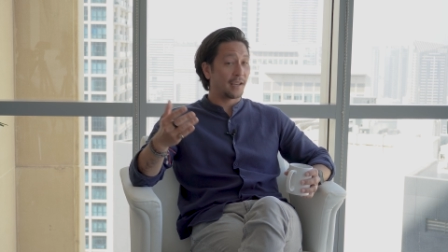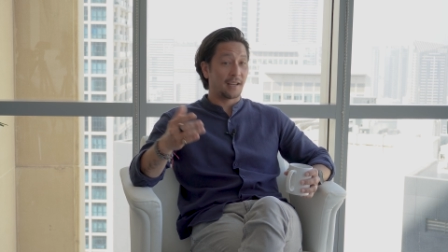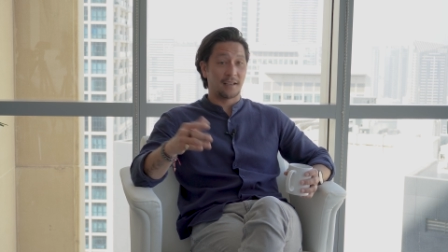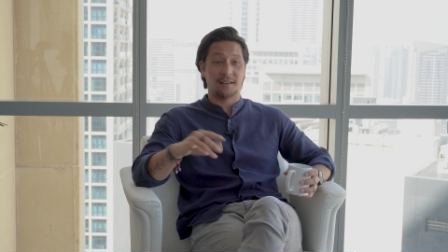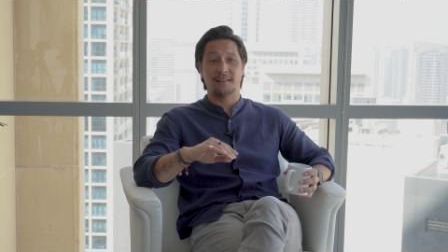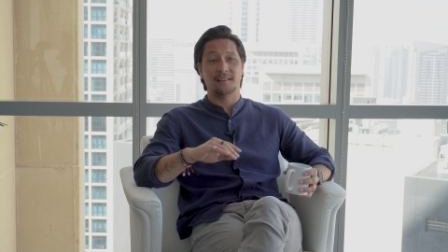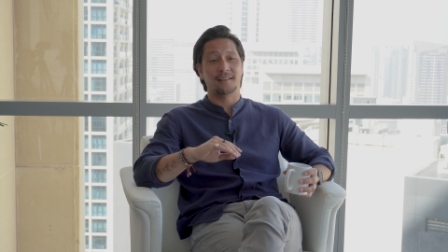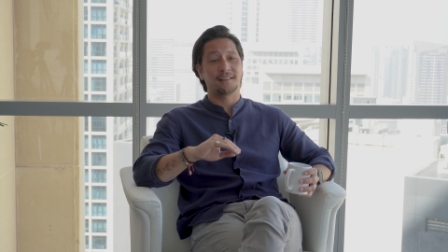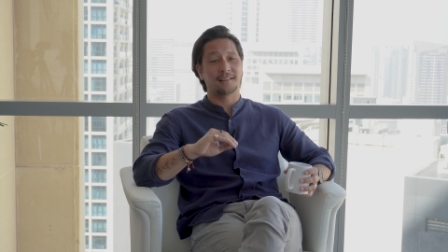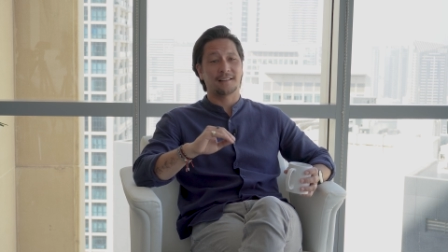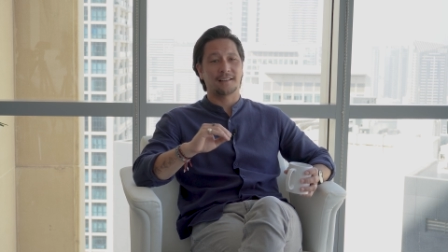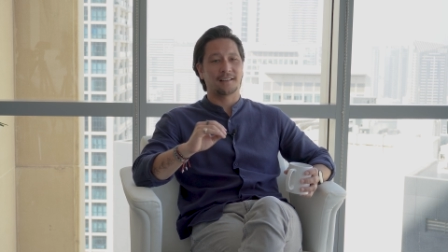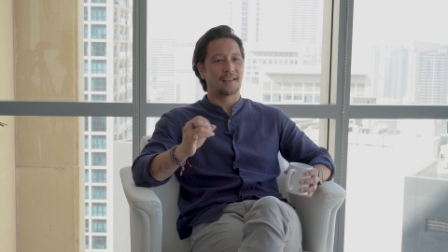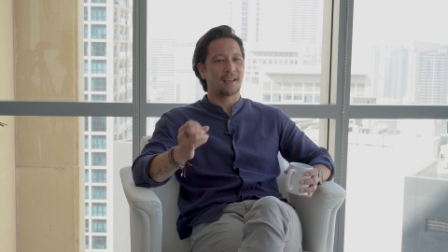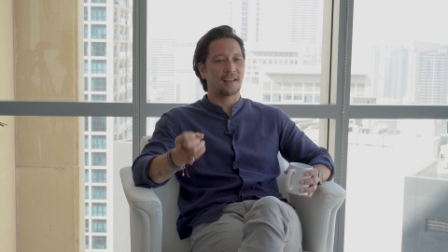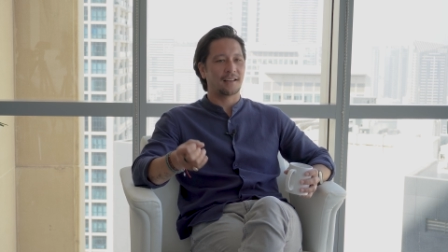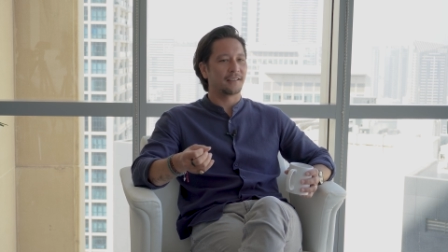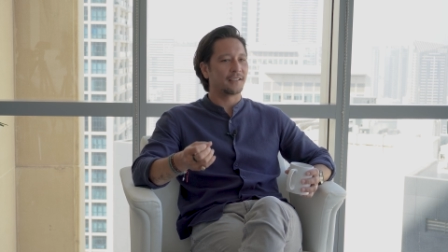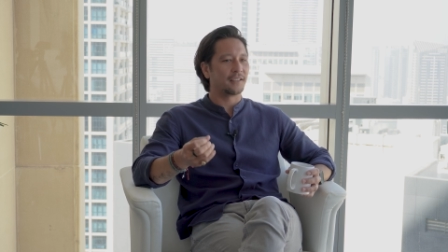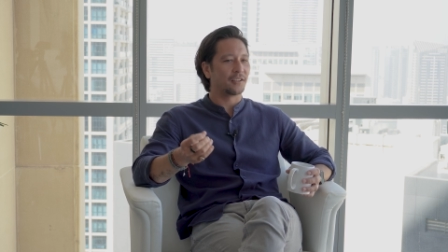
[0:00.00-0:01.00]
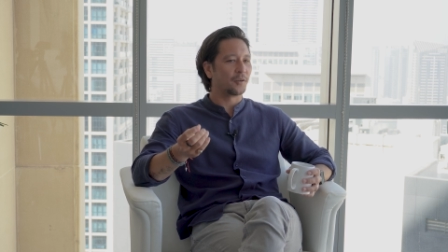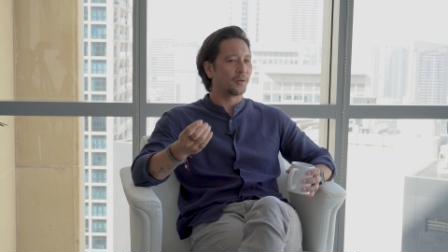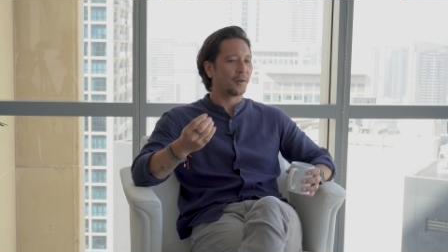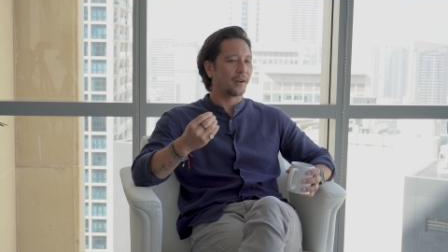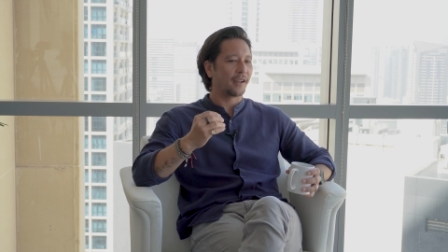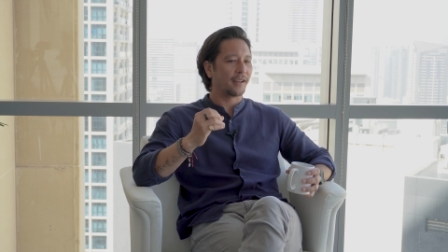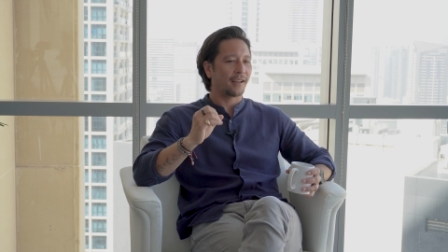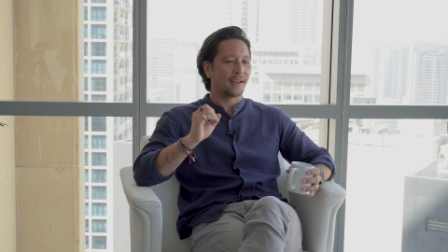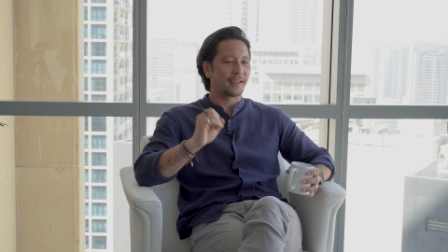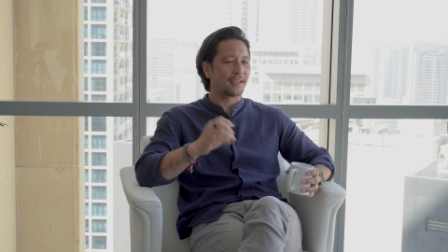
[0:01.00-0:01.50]
And again, you know,
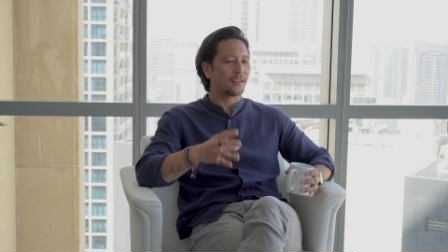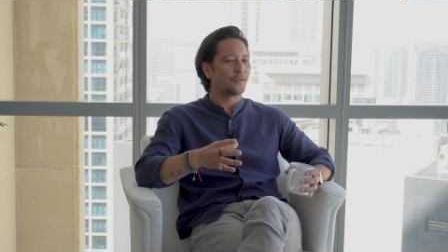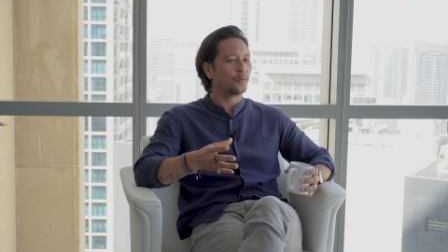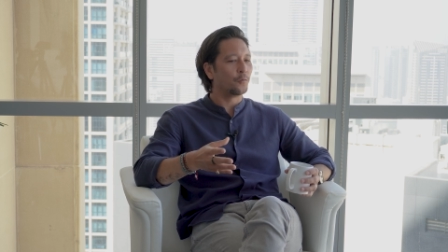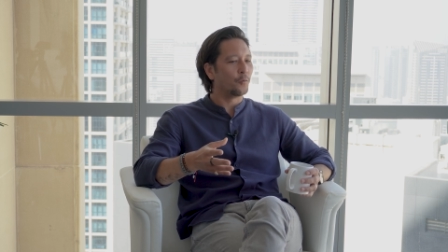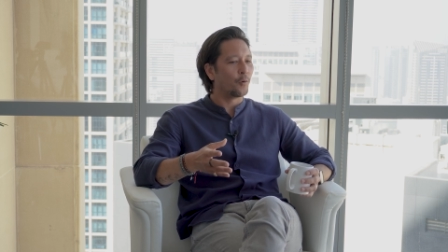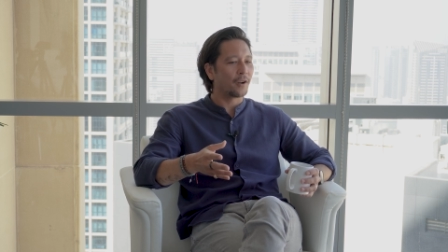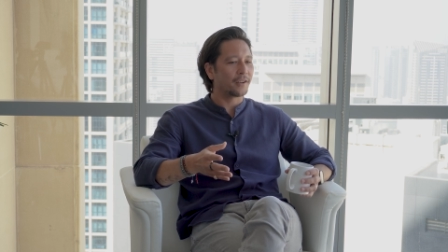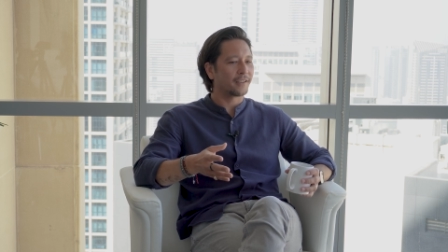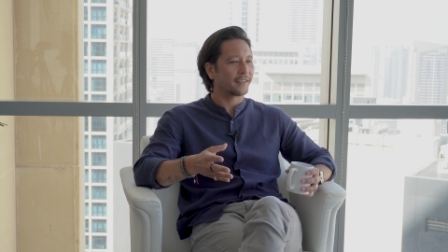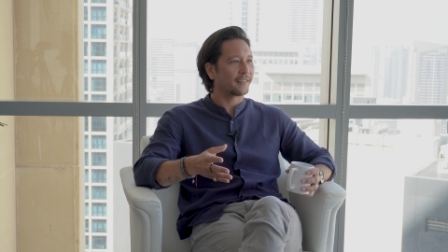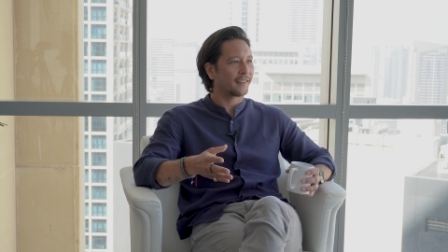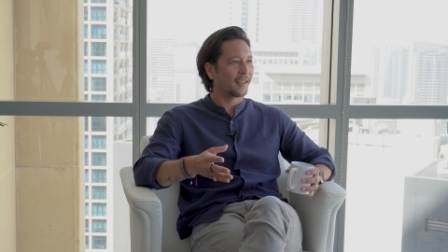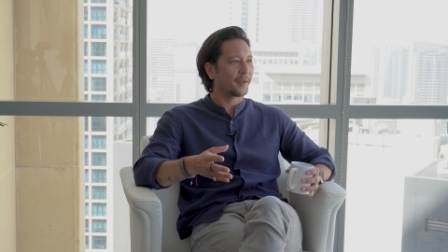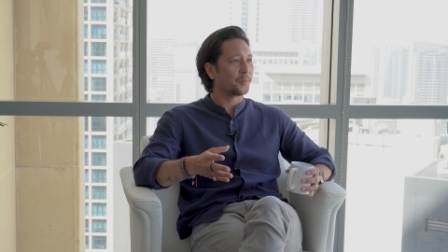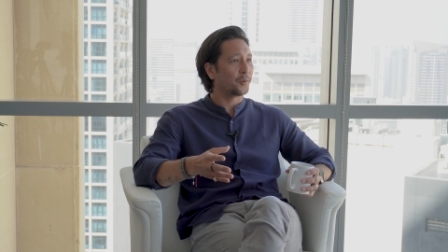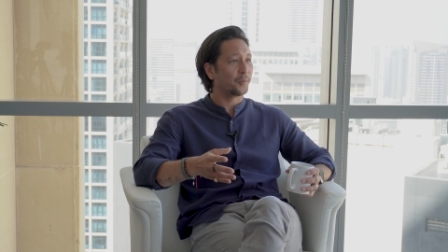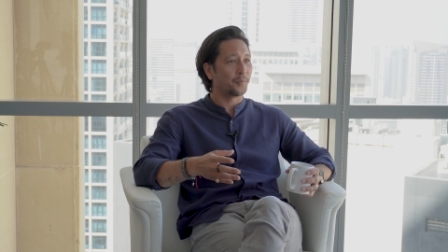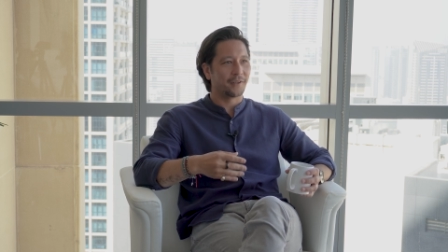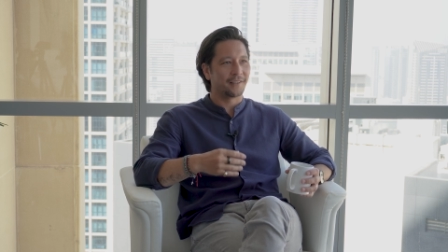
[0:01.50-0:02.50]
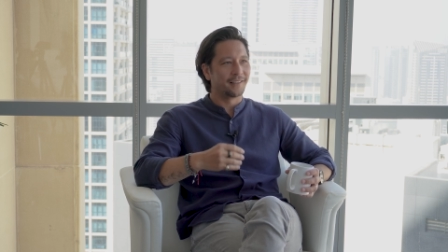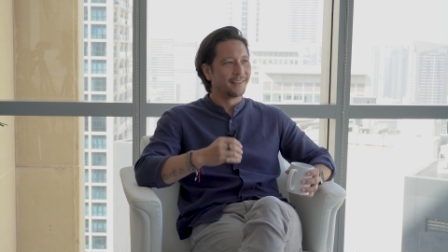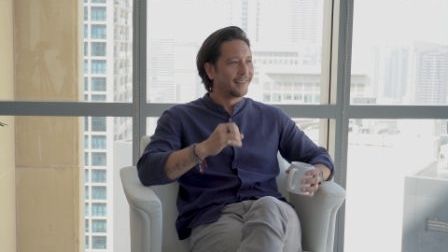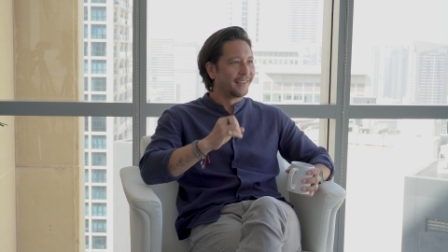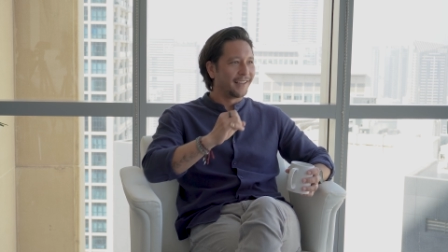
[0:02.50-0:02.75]
I, I give one example, but